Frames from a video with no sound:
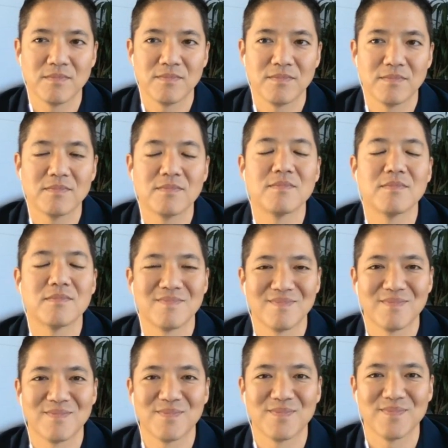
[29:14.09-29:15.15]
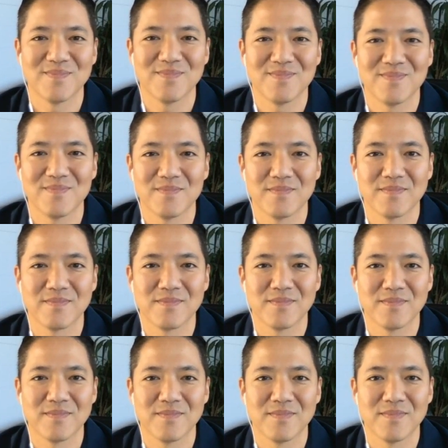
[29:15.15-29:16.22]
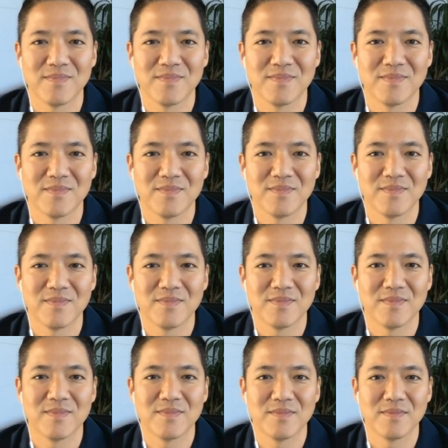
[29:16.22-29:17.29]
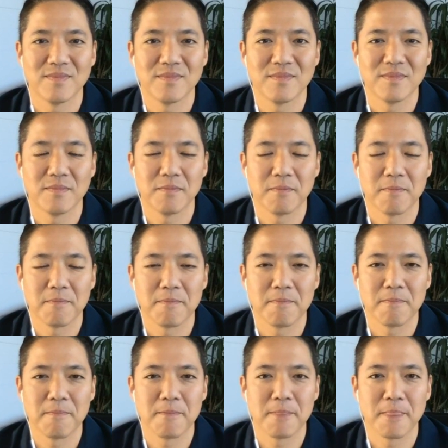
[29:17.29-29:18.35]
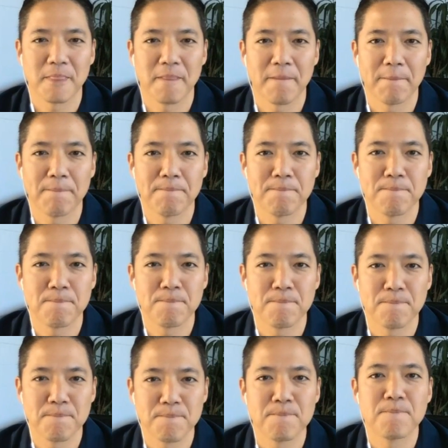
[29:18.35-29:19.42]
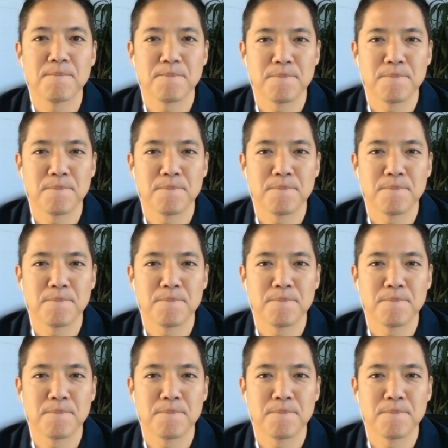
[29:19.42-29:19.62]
[no speech]